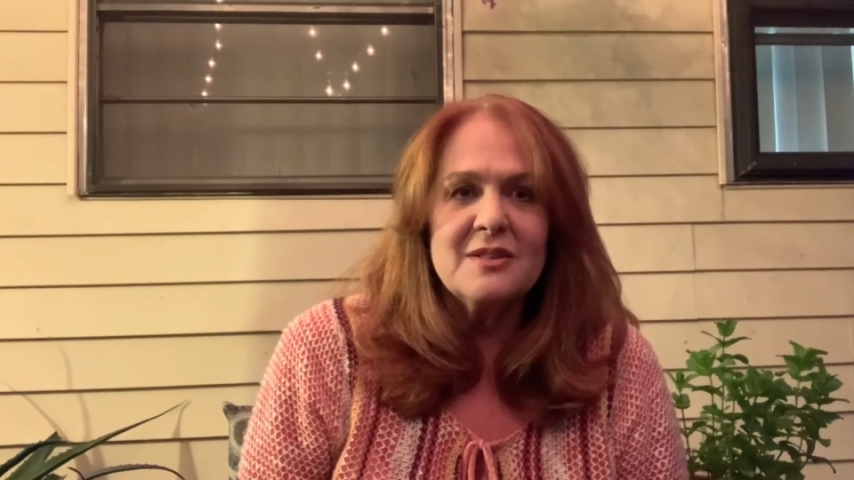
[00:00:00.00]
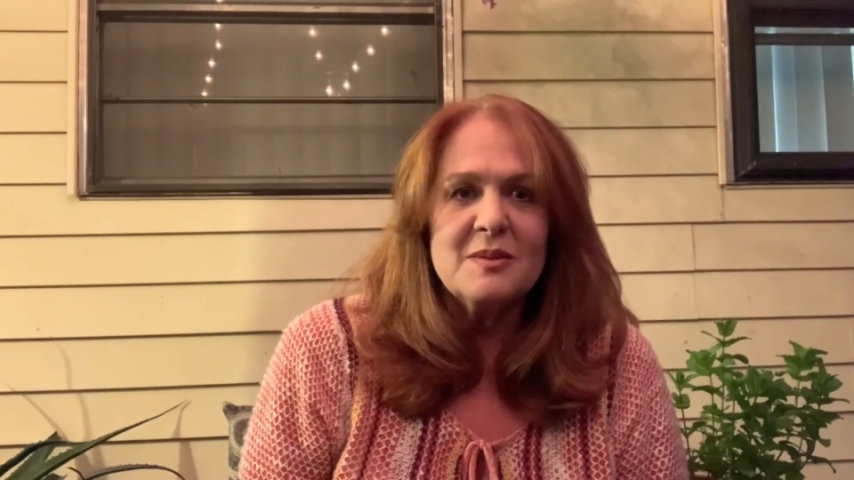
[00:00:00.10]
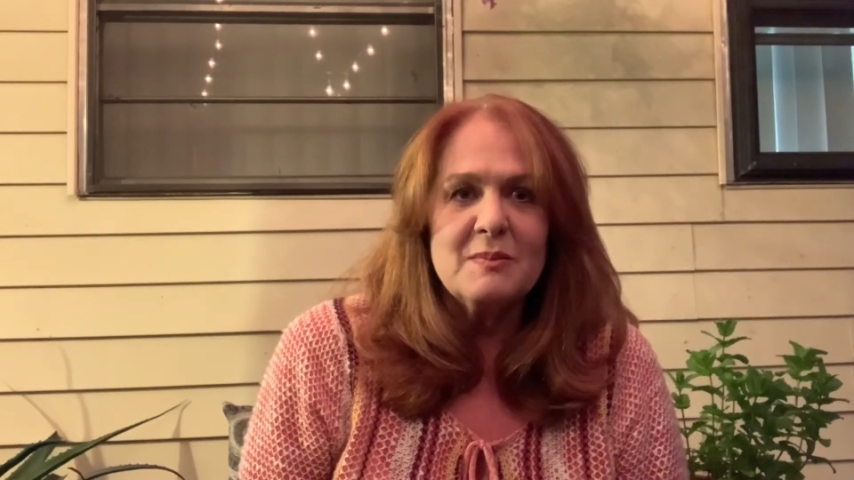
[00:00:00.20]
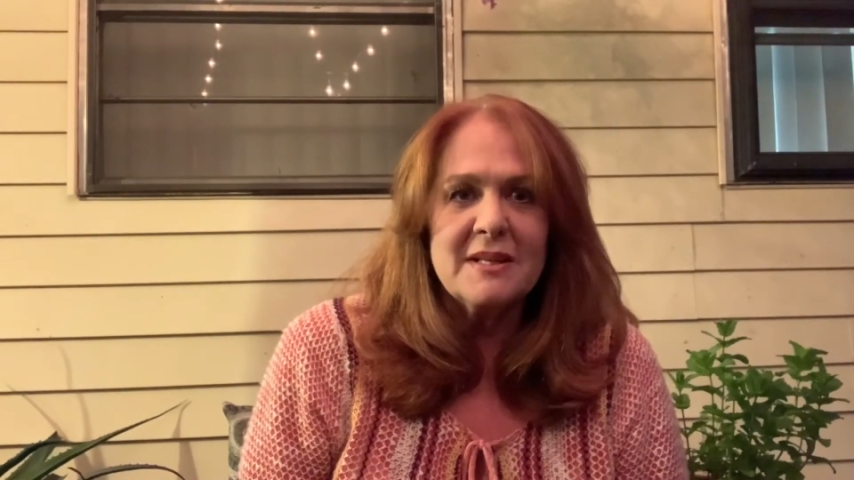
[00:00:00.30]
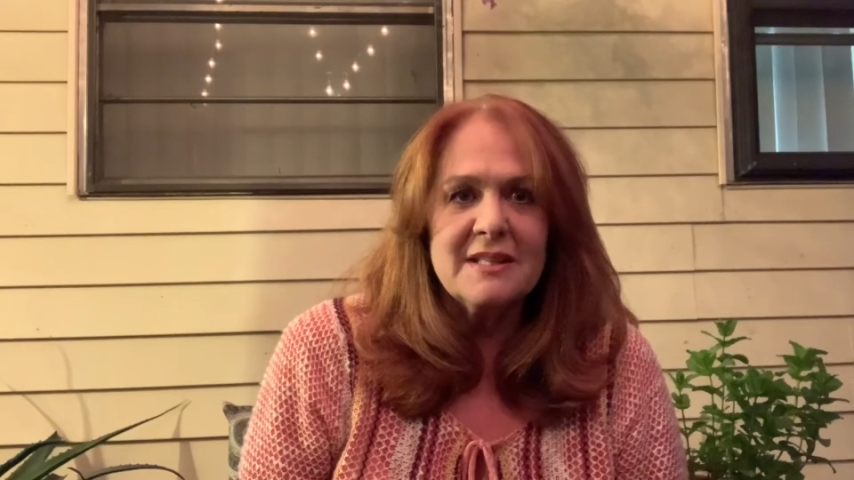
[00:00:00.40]

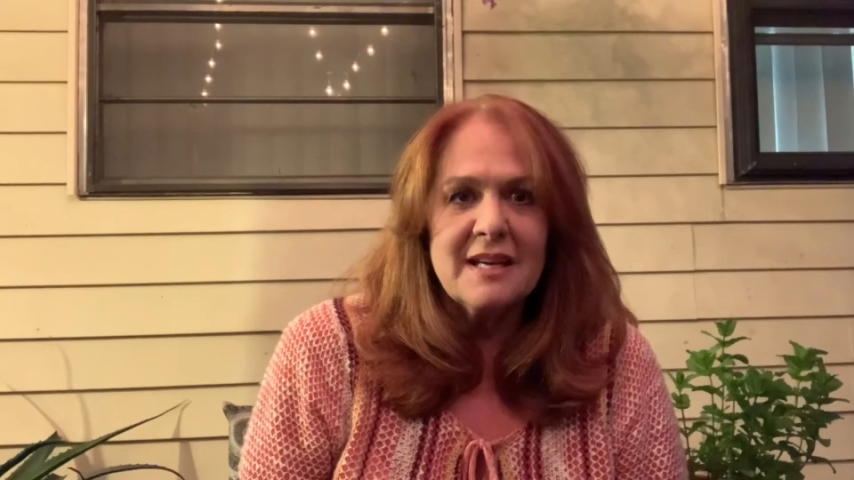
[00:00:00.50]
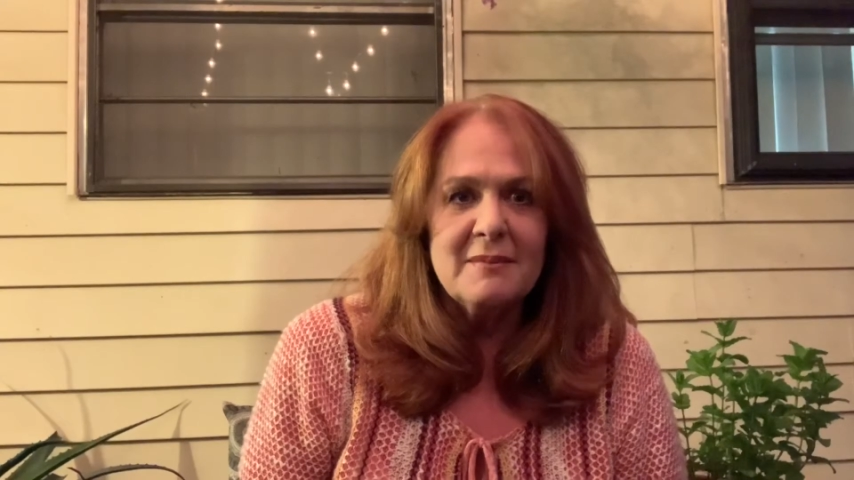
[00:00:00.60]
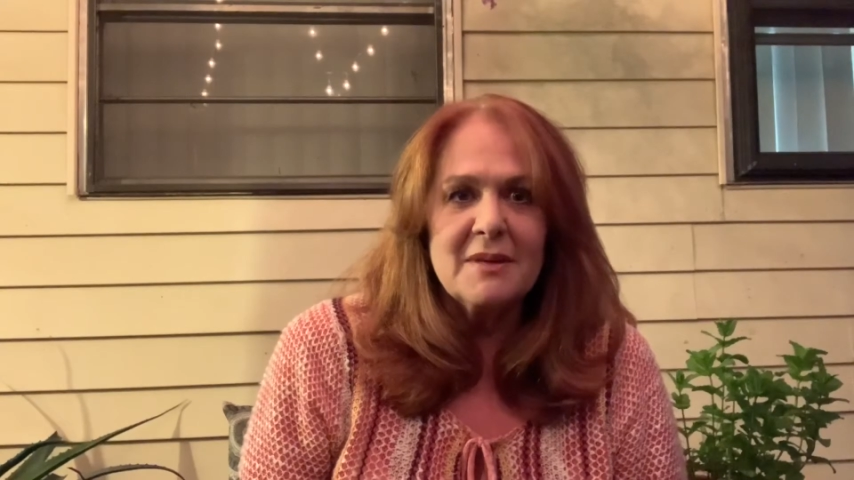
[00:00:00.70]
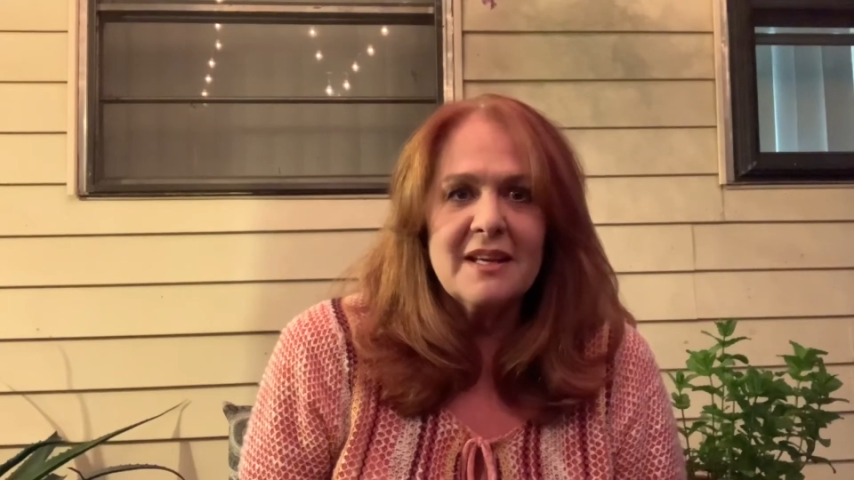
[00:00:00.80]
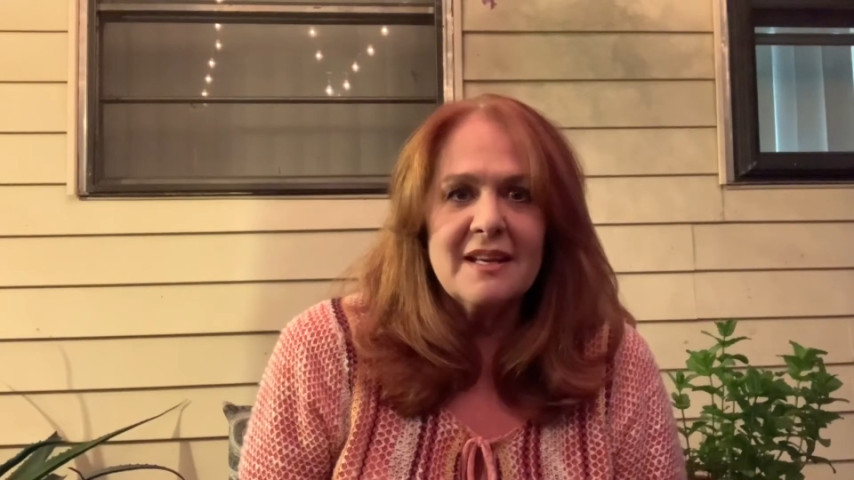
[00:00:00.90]
spend
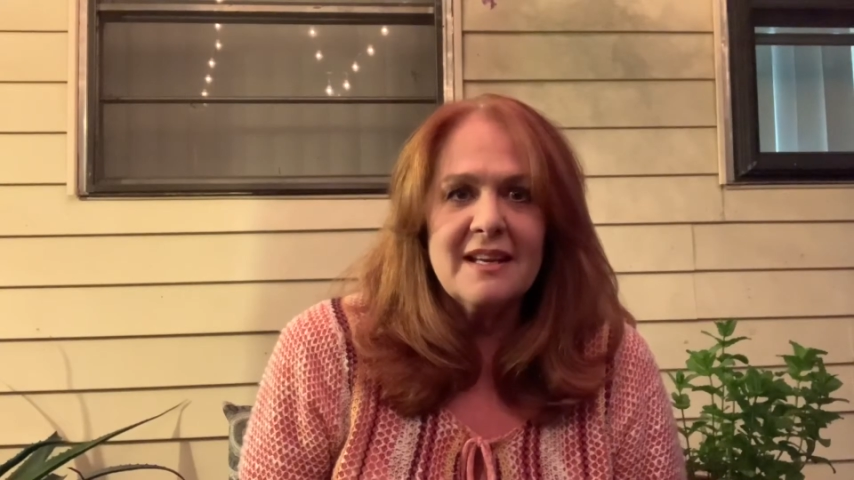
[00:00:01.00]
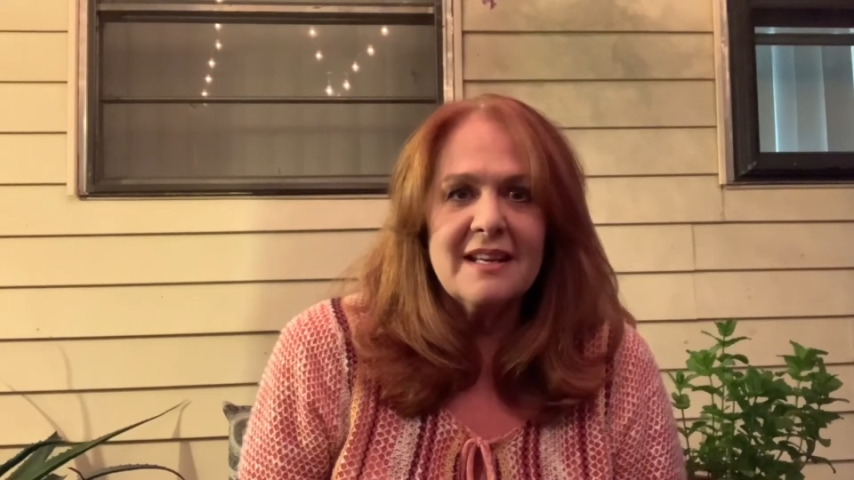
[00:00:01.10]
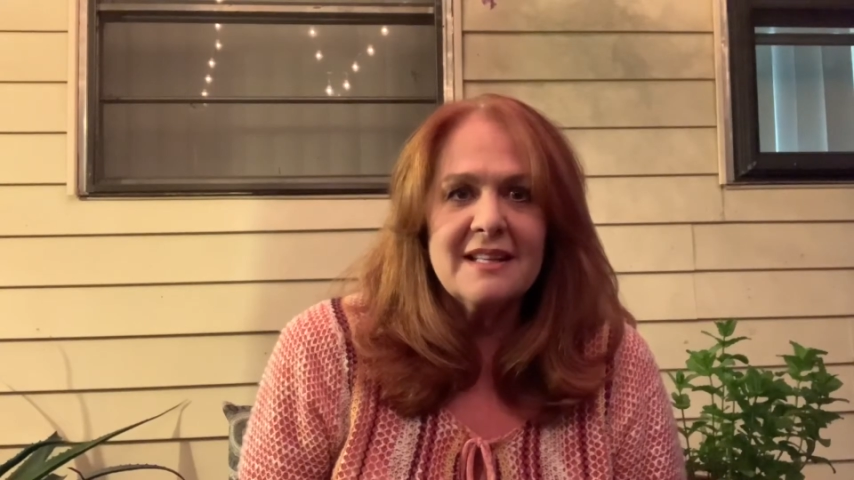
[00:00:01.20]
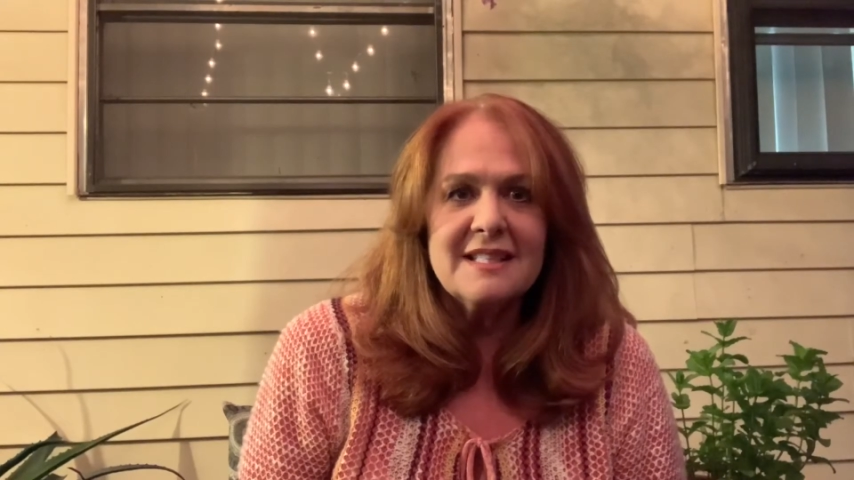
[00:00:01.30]
time to get